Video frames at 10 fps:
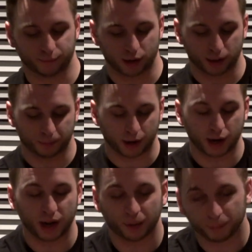I
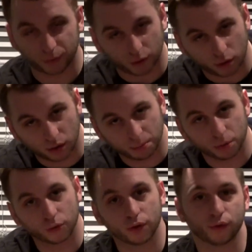am starting the
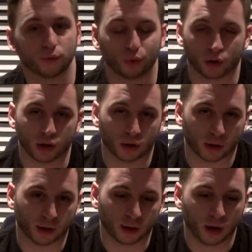process of working
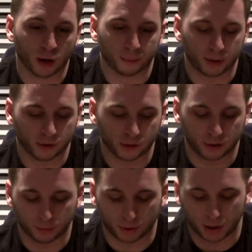on it because I
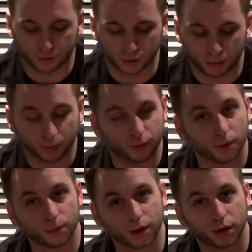do want to have a lot more
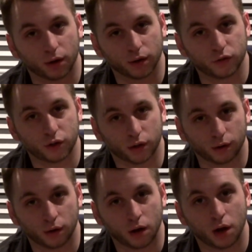fun with the car this year,